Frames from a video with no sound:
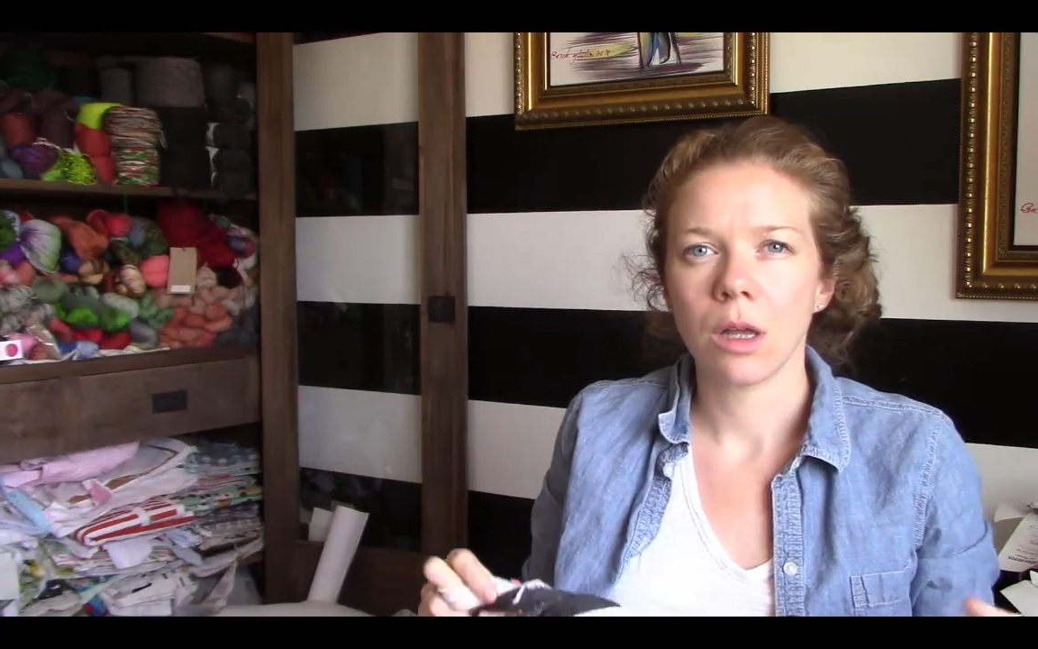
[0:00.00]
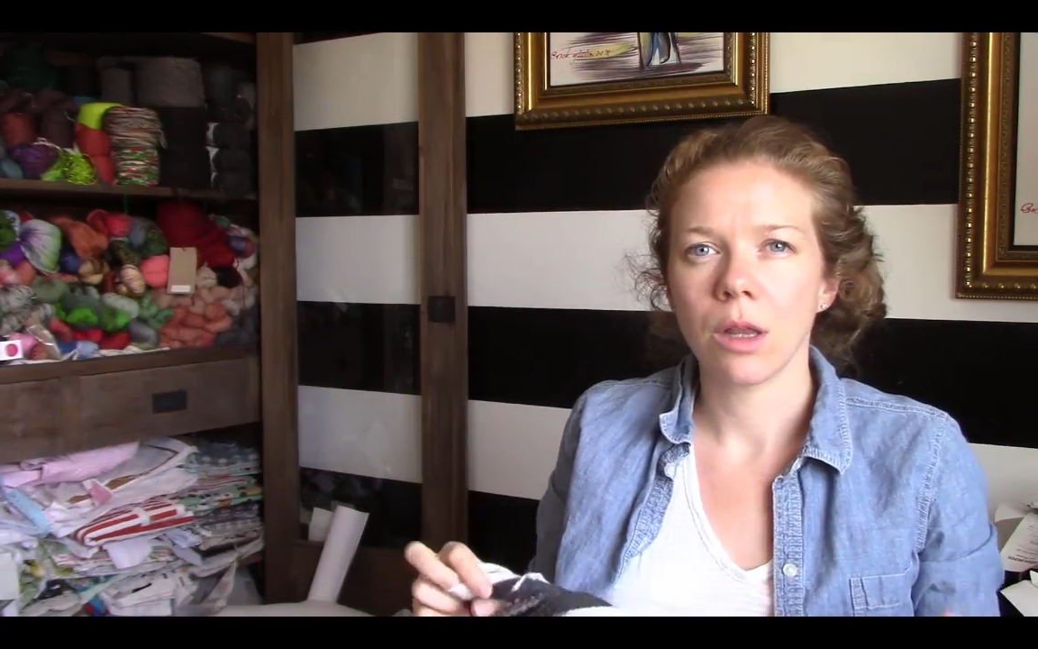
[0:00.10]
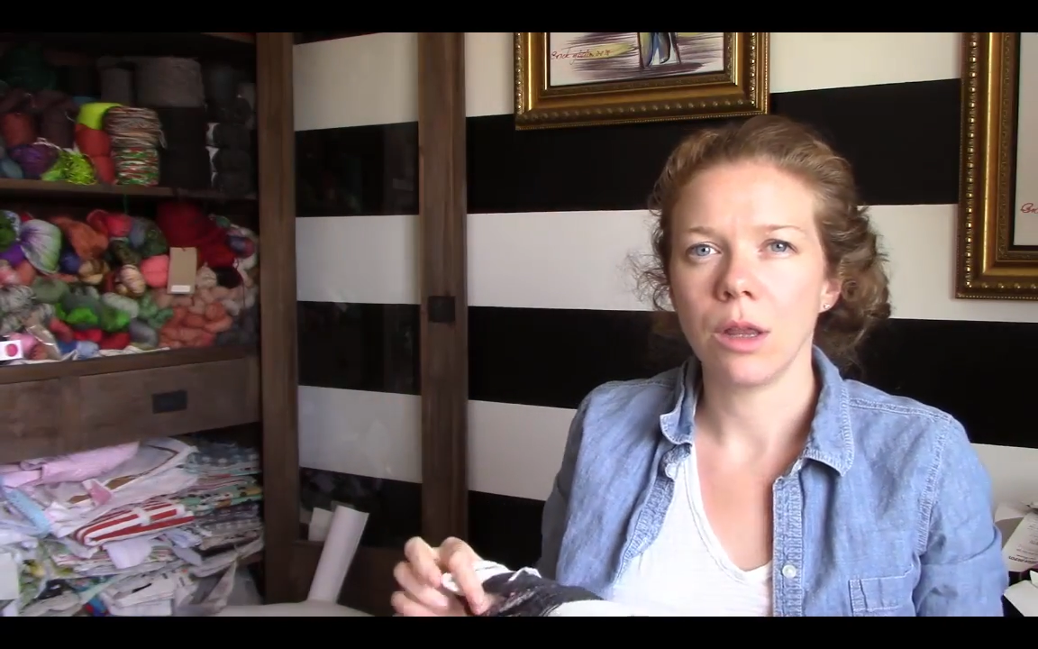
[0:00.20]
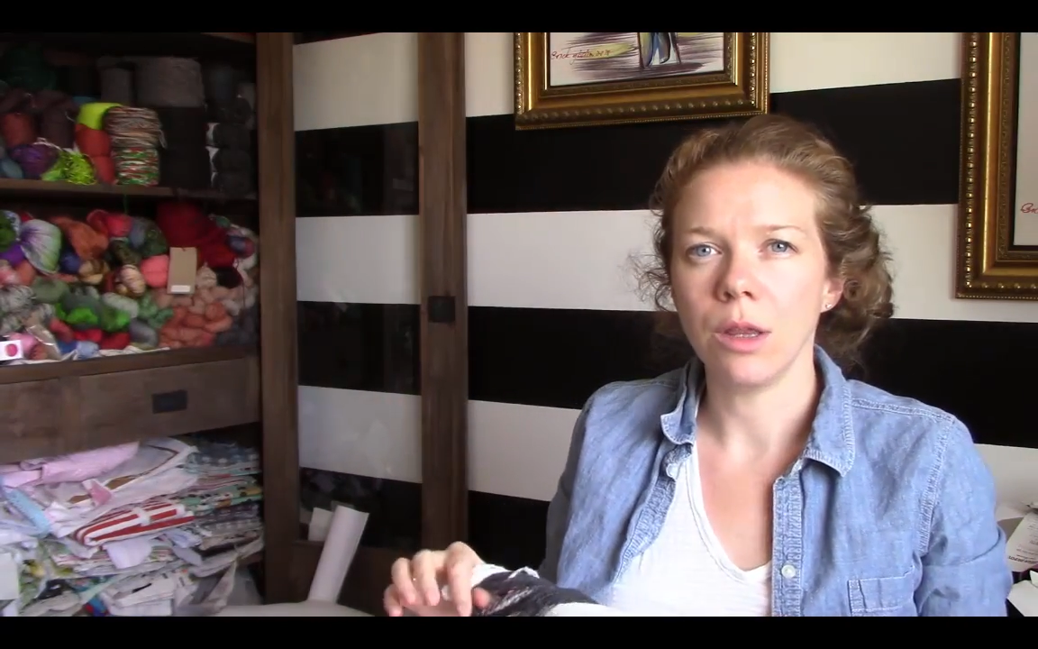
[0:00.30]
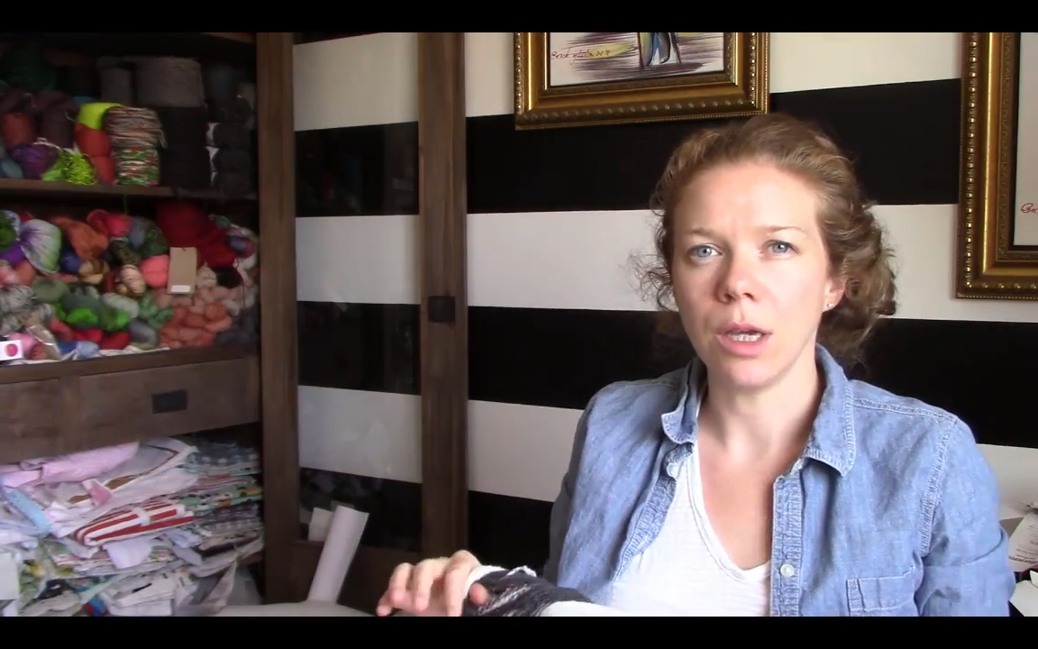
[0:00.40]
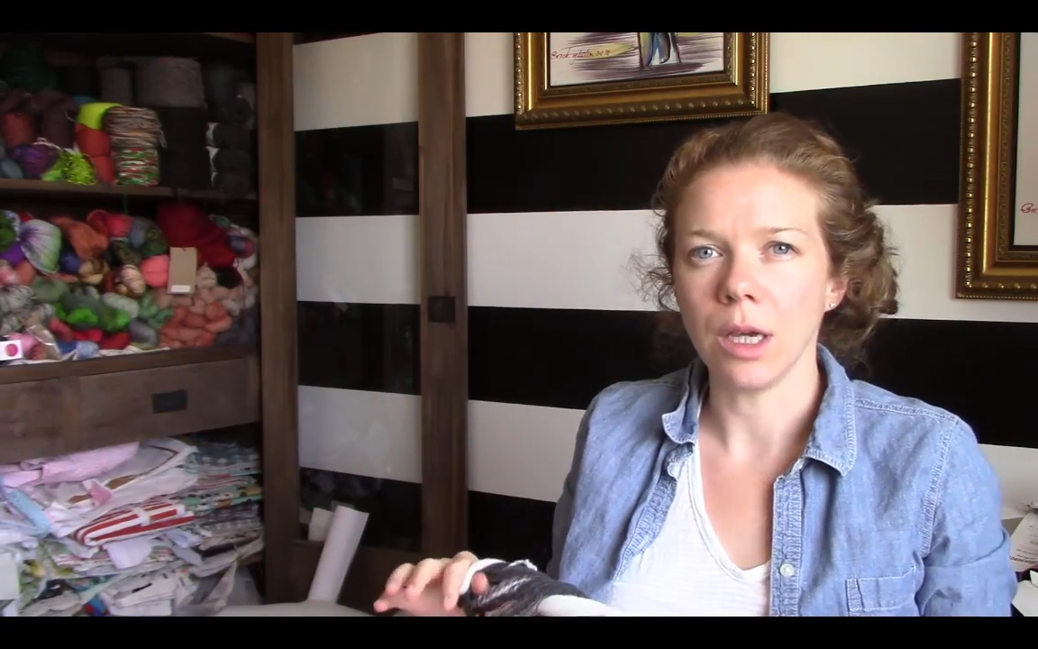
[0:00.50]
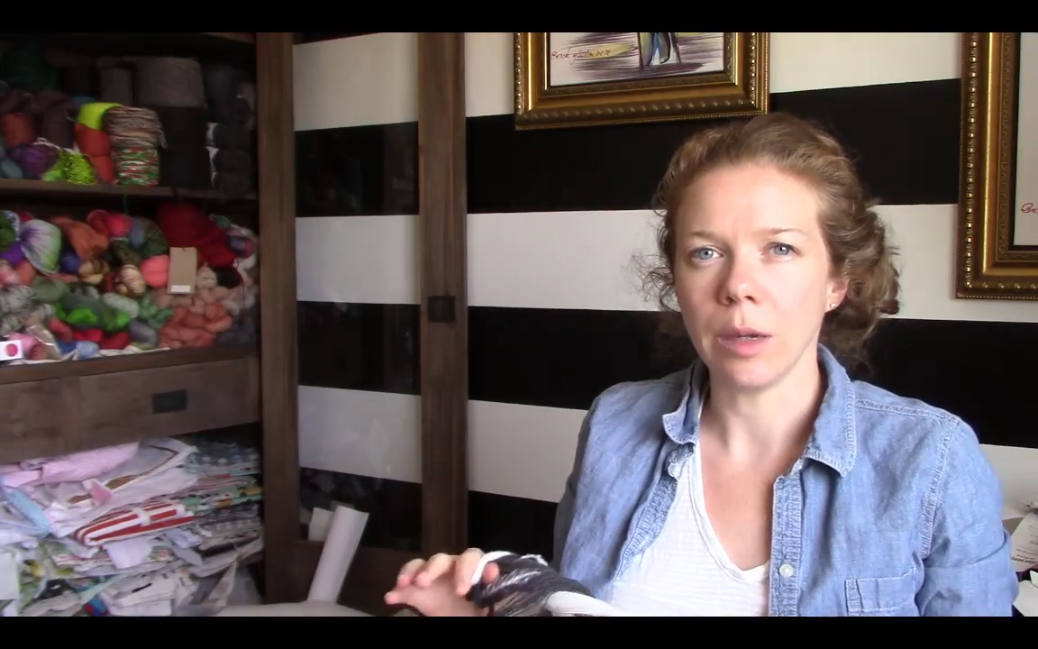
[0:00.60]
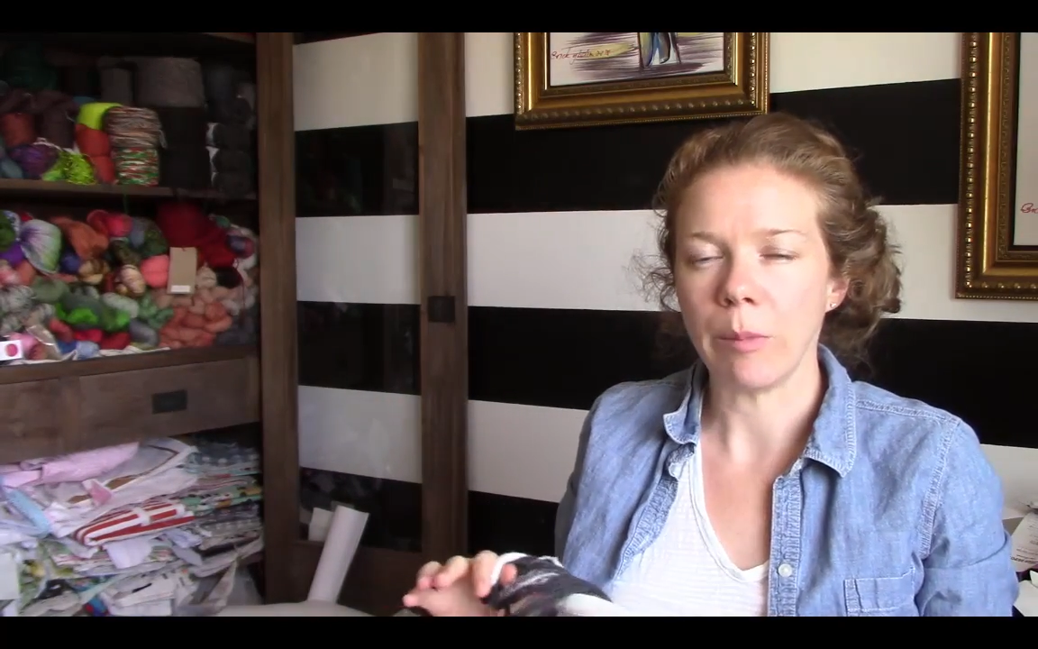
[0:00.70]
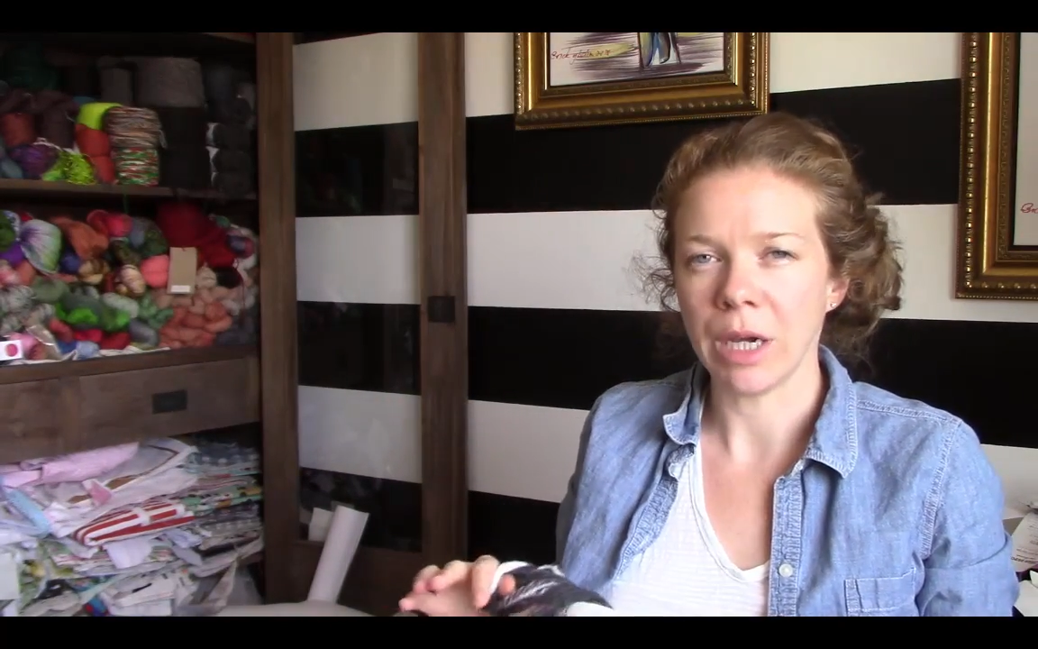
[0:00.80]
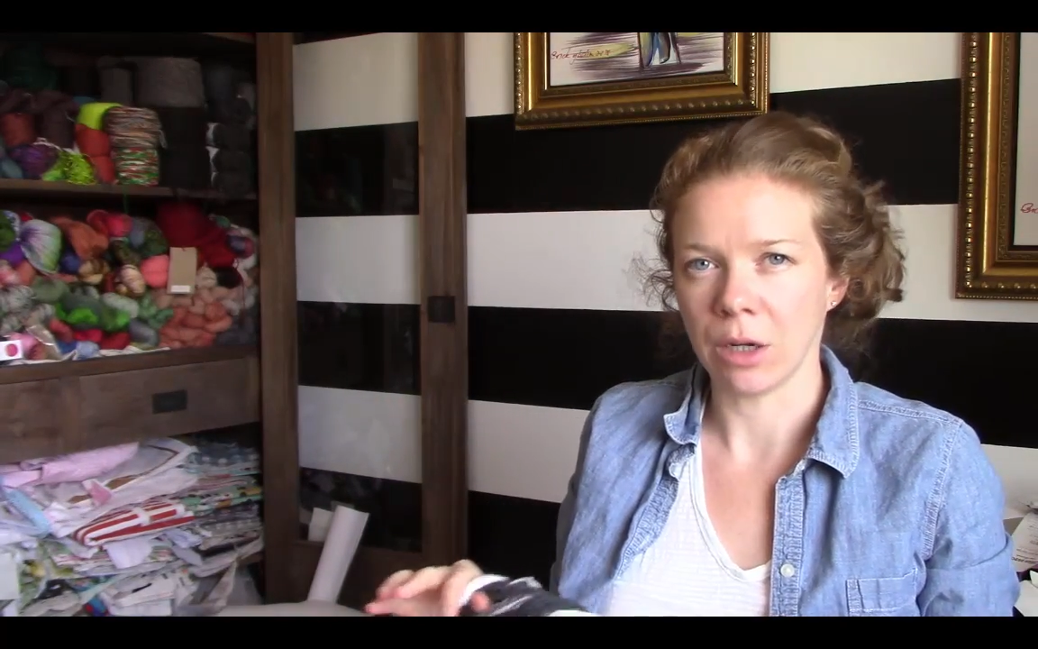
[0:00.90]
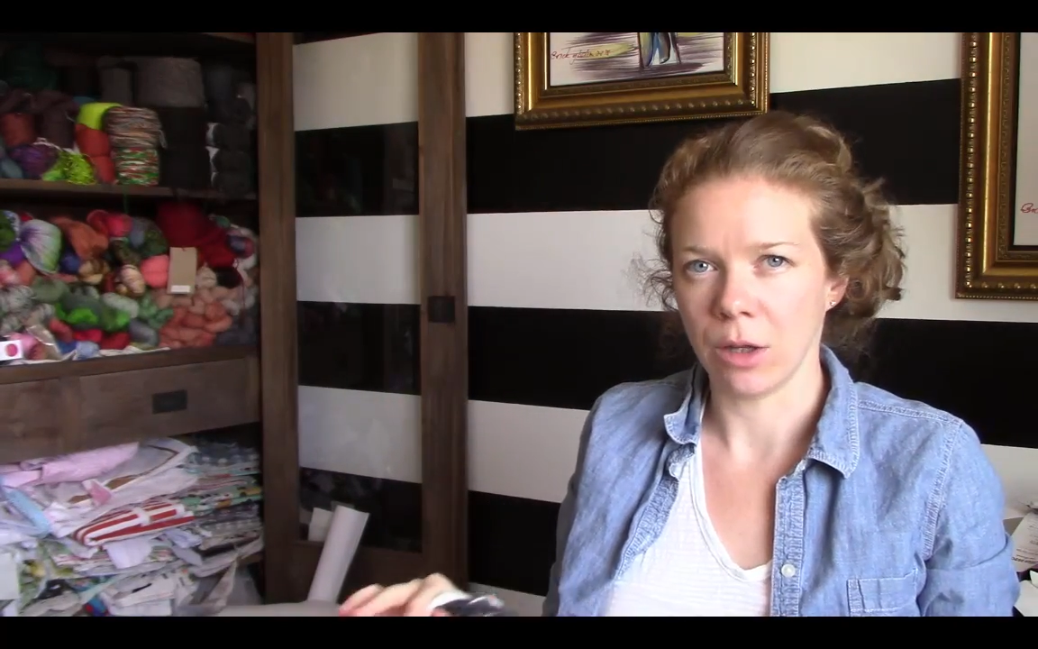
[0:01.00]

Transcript: the bigger